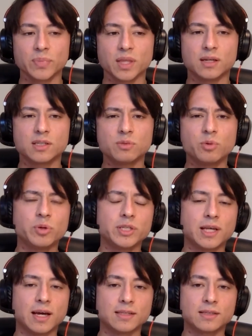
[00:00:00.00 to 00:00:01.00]

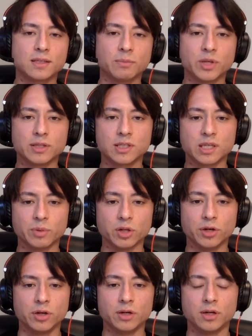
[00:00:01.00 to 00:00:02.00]
Supabase has something
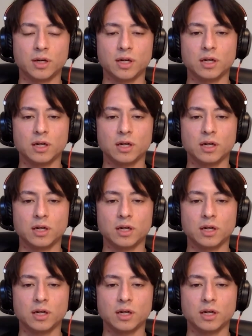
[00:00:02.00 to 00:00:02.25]
similar.